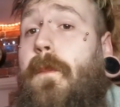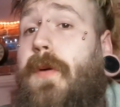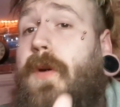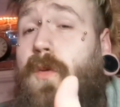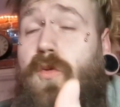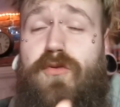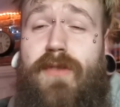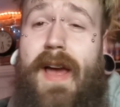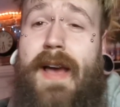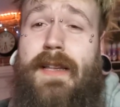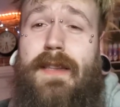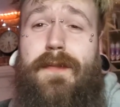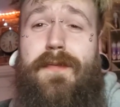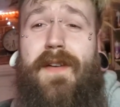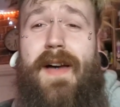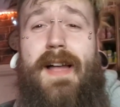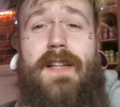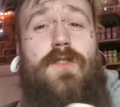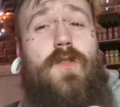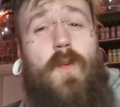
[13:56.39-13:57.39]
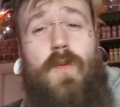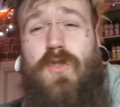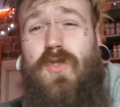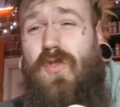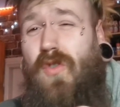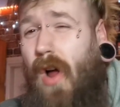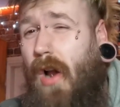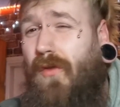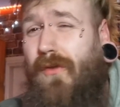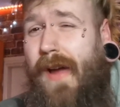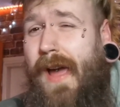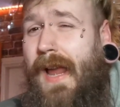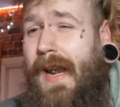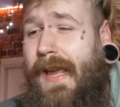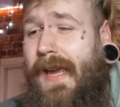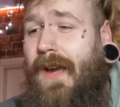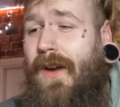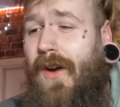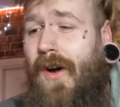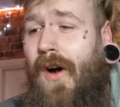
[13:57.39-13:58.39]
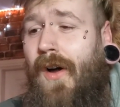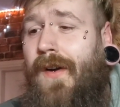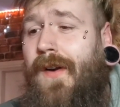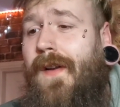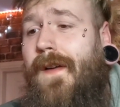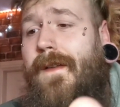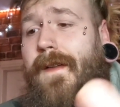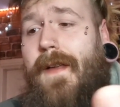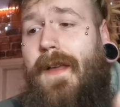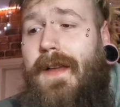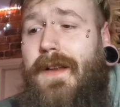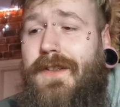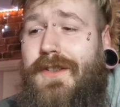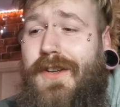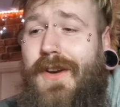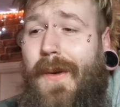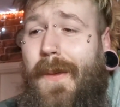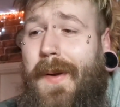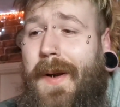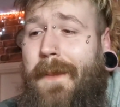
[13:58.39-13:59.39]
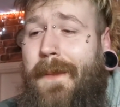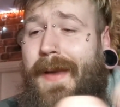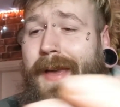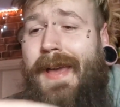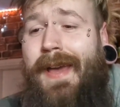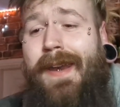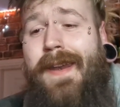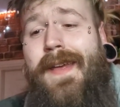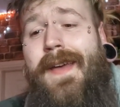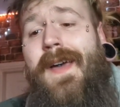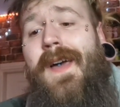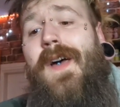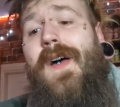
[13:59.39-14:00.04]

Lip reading: but it was rectified, so it's not really a con, do you know what I mean?